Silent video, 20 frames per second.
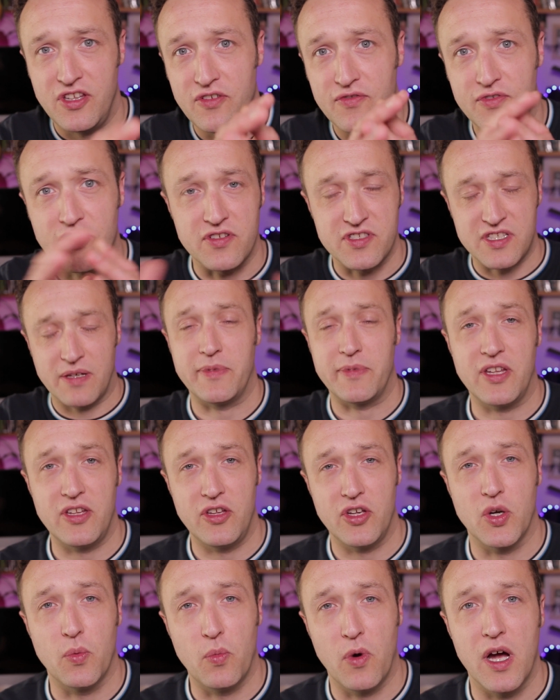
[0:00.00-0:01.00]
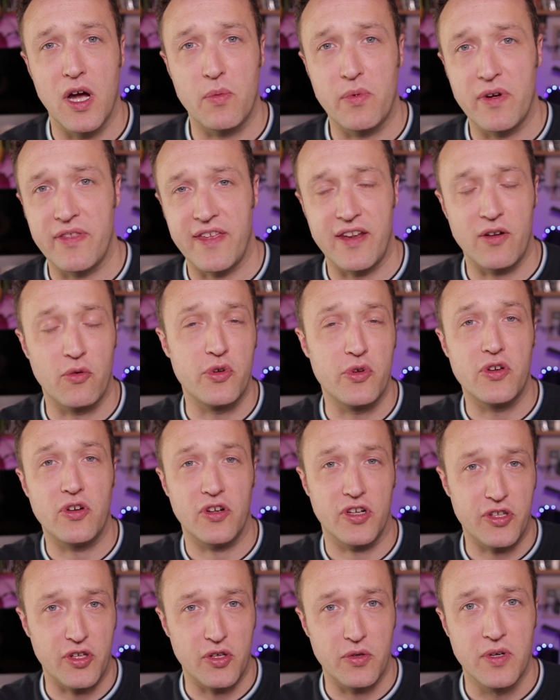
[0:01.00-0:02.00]
you've got something that you can work with, and all you've
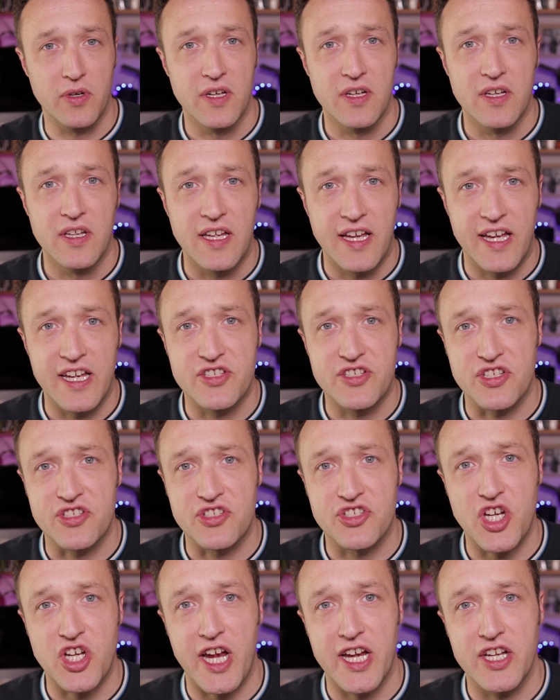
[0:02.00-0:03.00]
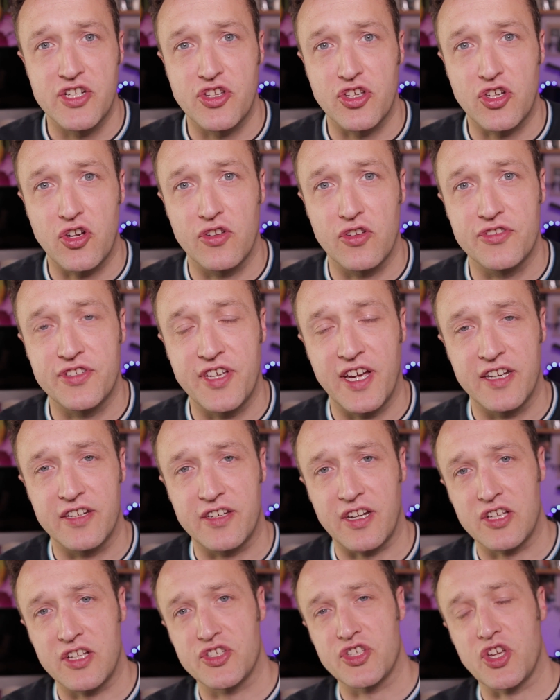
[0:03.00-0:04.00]
got to do is just change the
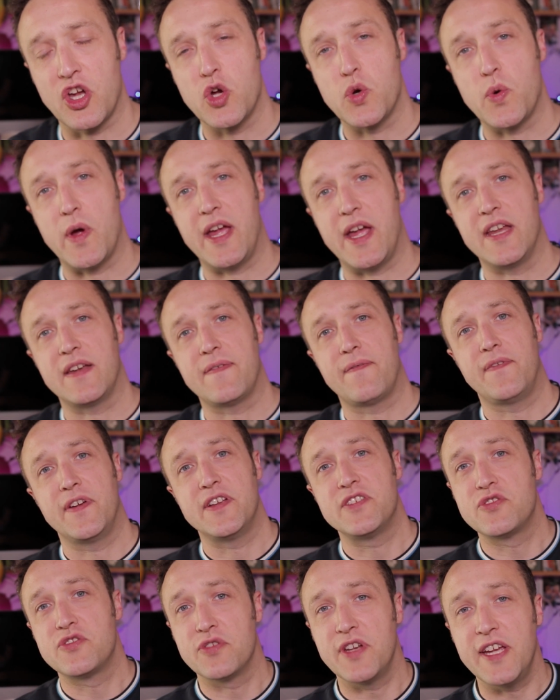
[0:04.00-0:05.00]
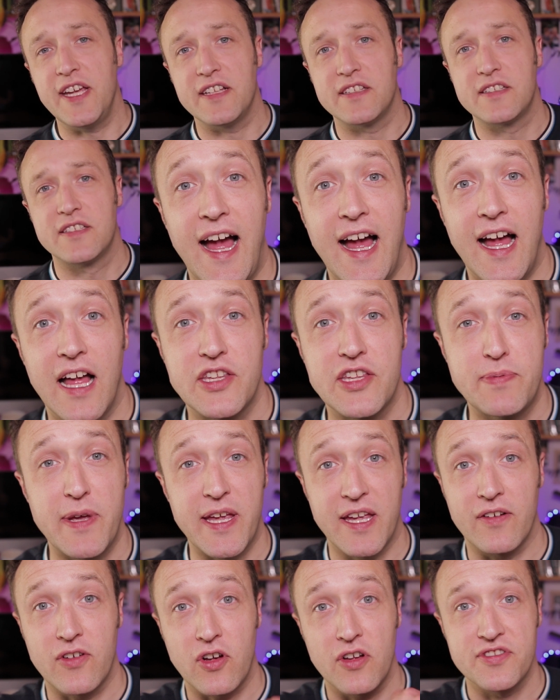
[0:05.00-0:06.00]
content so it fits your needs. And
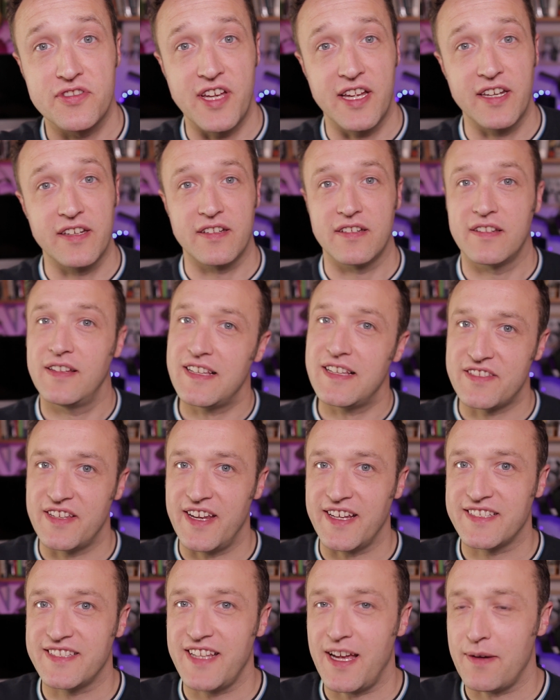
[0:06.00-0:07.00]
speaking of content, that's the next